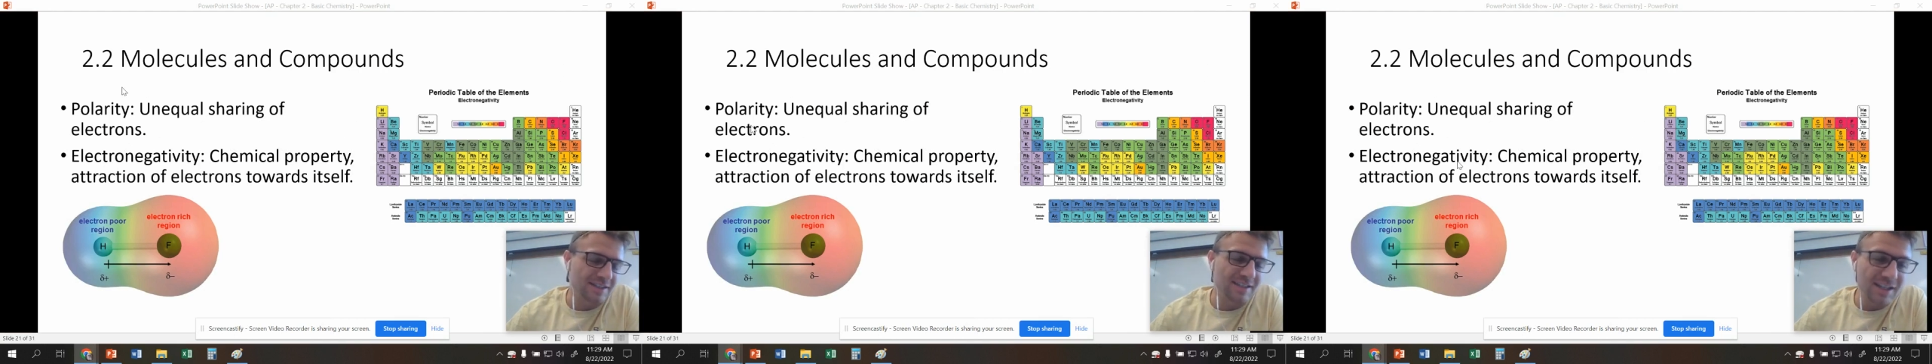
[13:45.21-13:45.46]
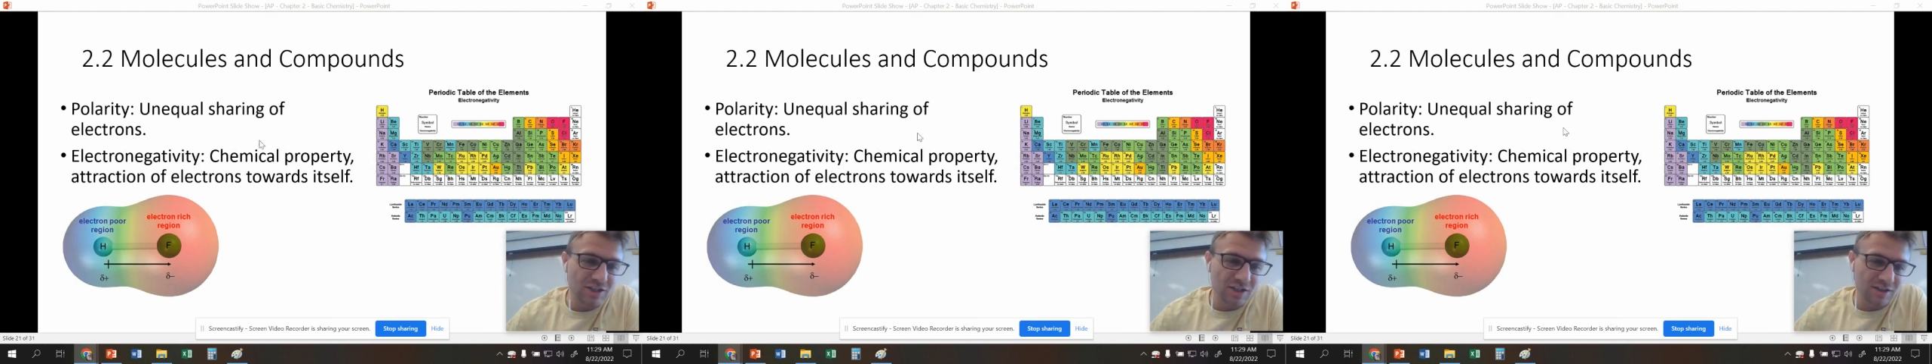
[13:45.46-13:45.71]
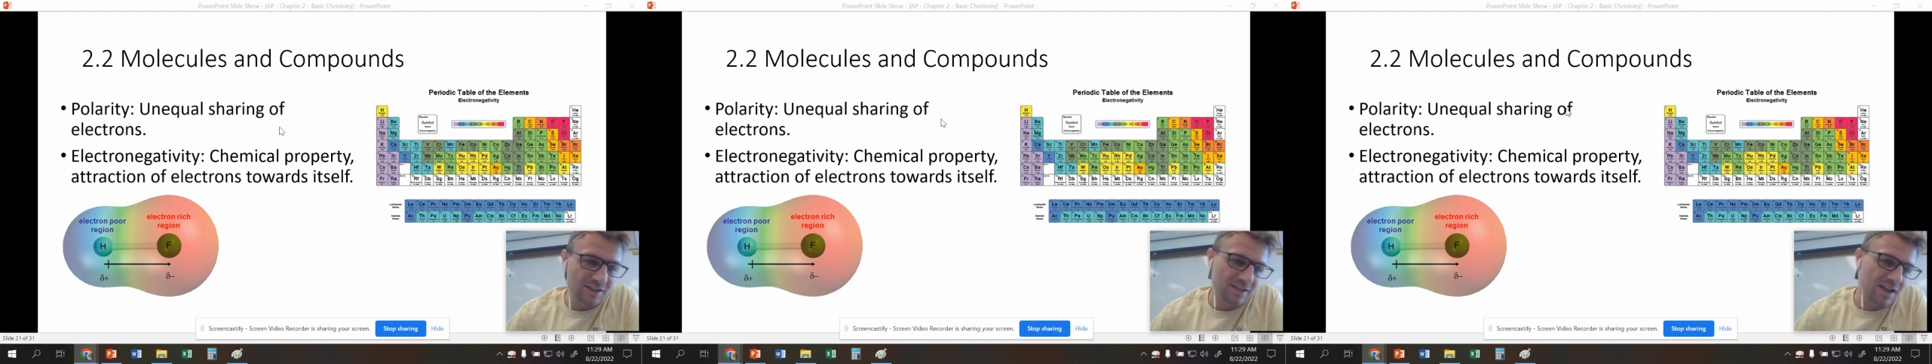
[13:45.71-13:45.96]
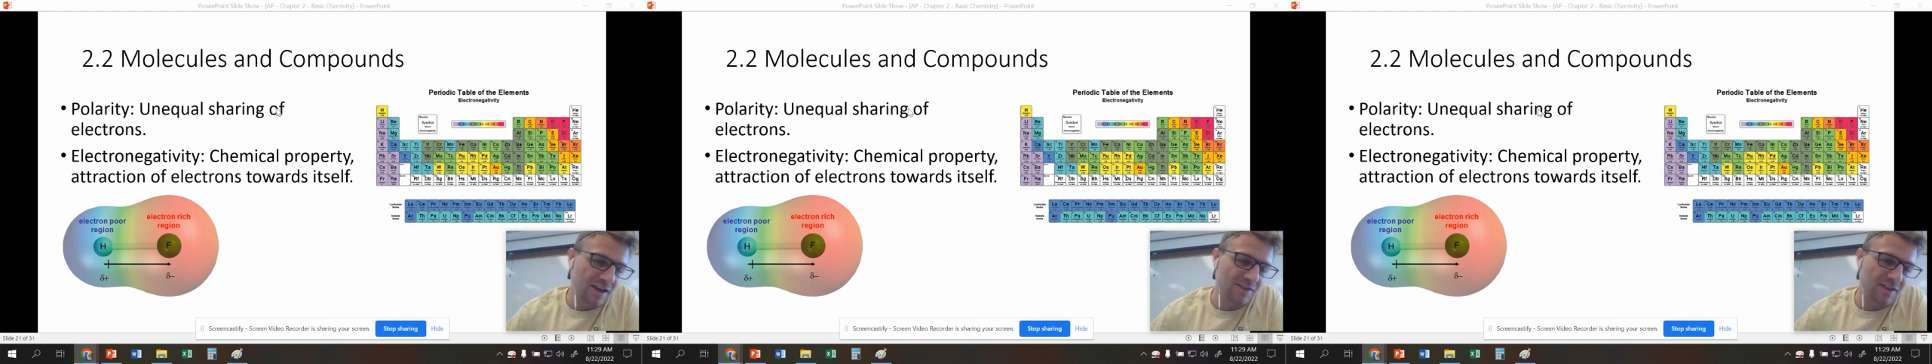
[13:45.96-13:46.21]
teaching this
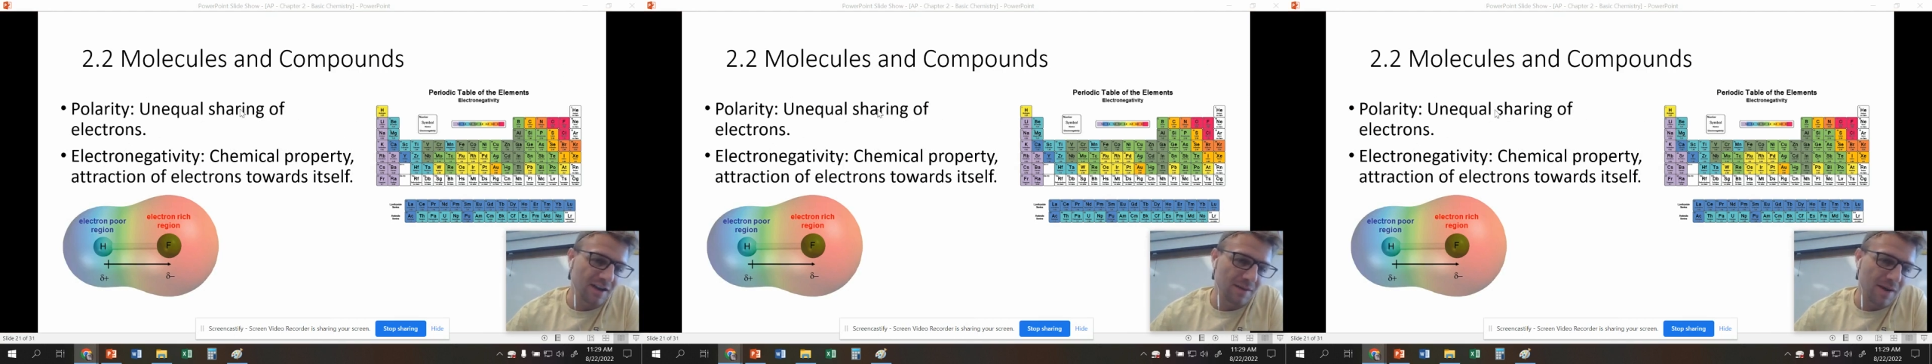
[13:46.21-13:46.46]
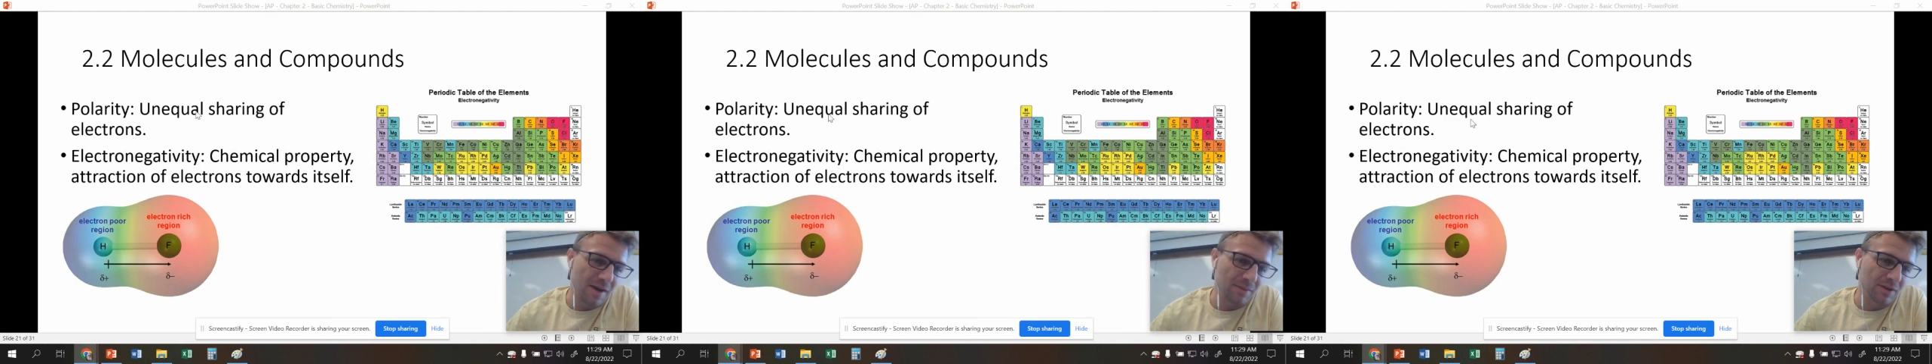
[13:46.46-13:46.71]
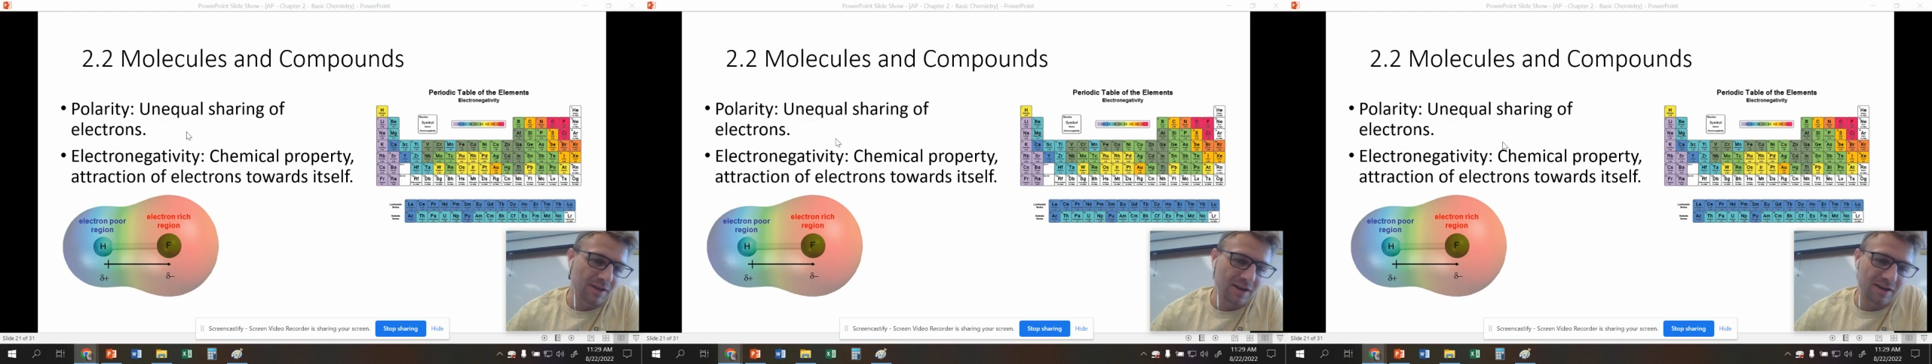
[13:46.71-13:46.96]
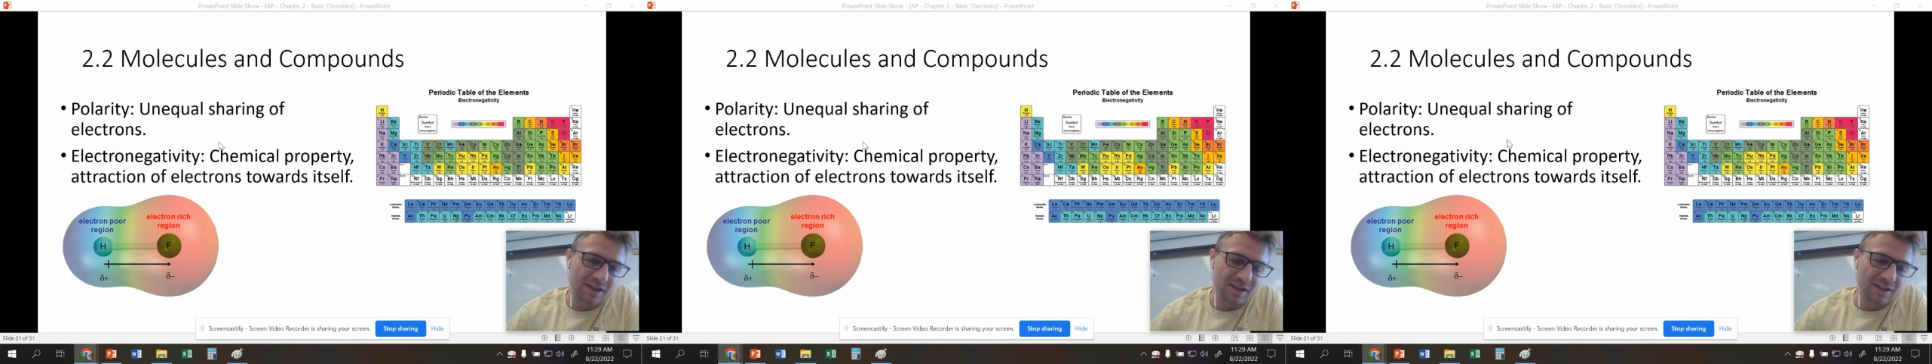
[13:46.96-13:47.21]
stuff about
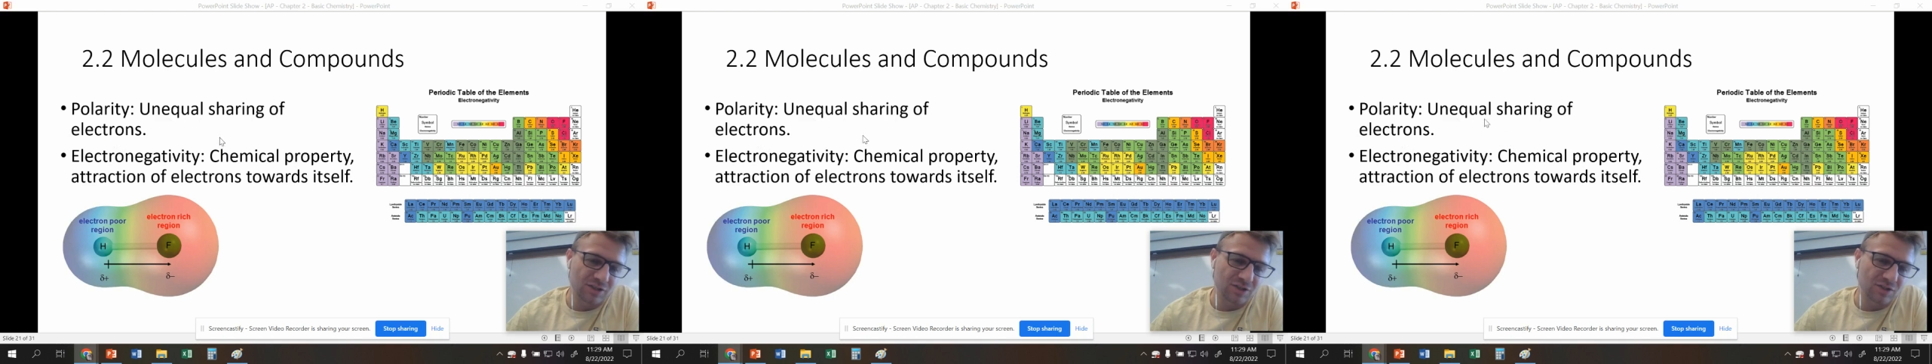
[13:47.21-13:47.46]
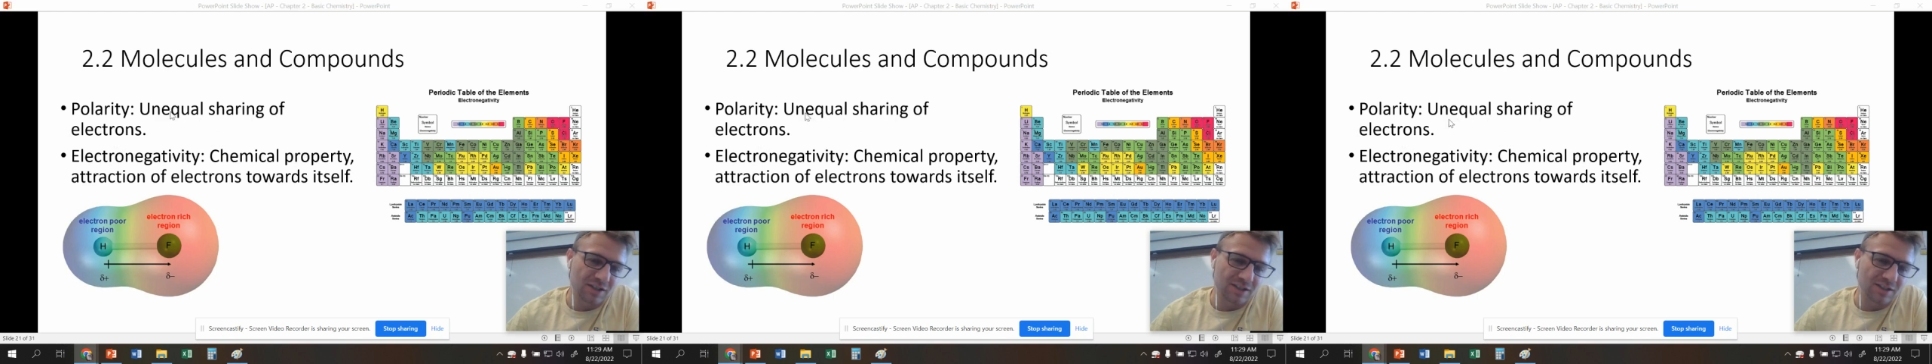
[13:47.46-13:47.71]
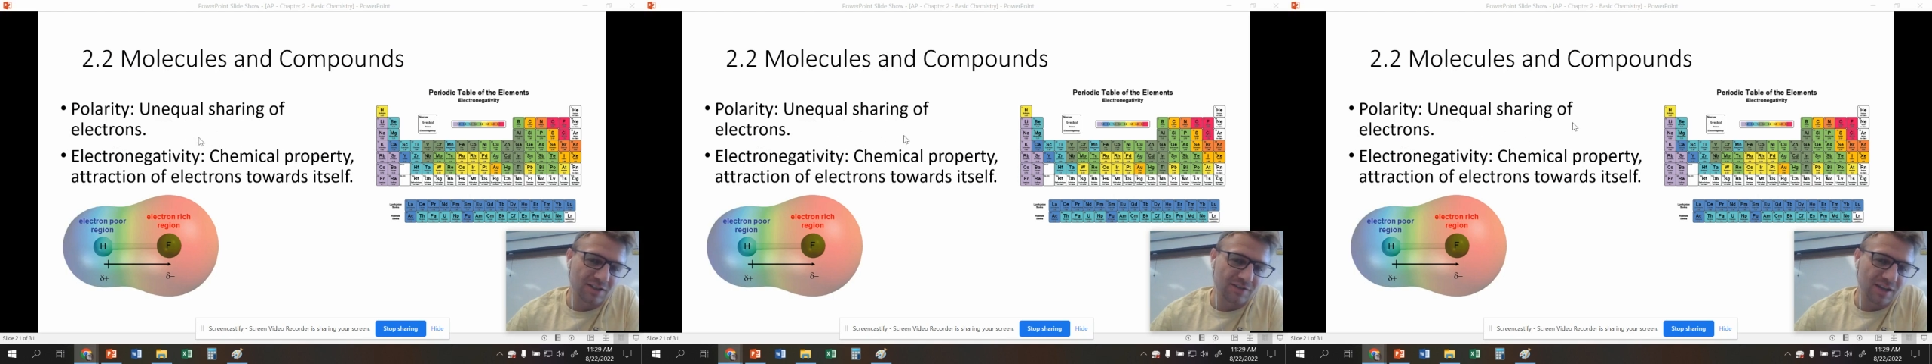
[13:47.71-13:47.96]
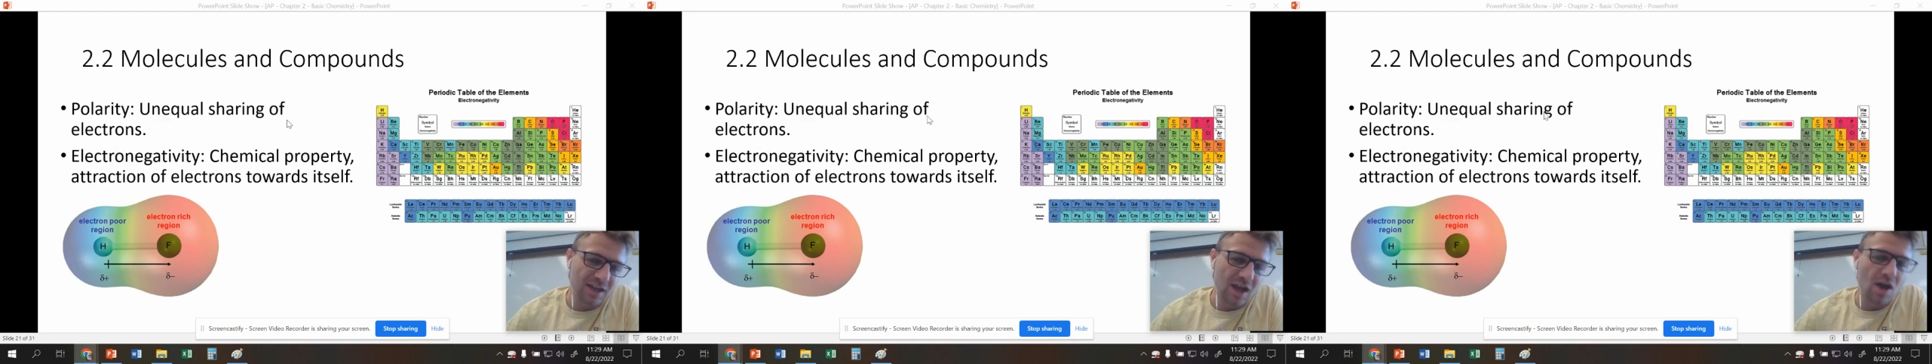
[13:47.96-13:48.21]
polarity and
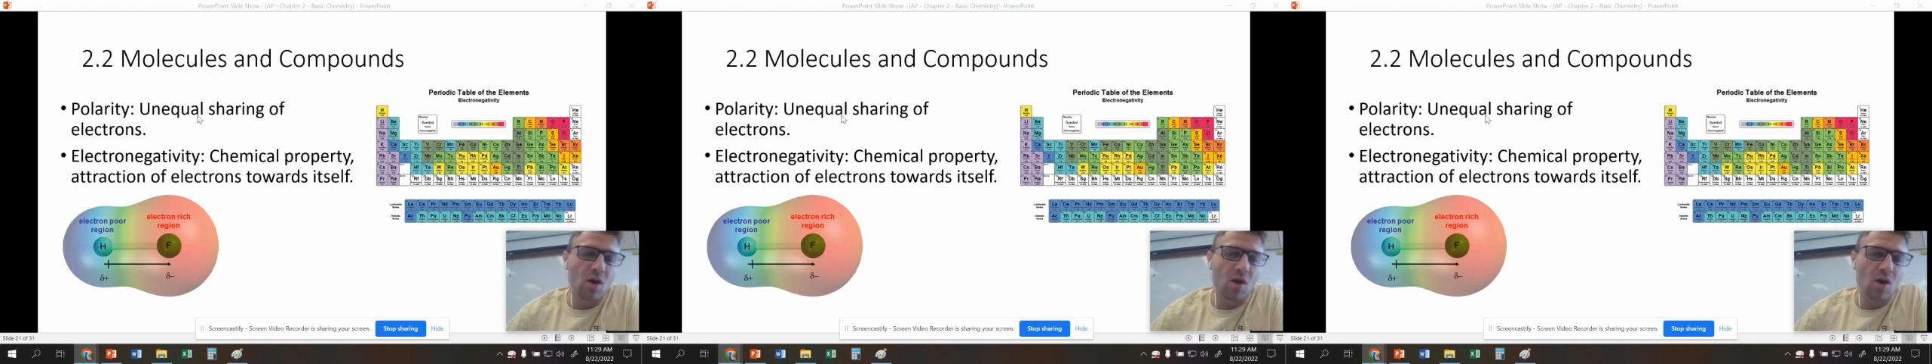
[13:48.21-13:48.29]
electronegativity.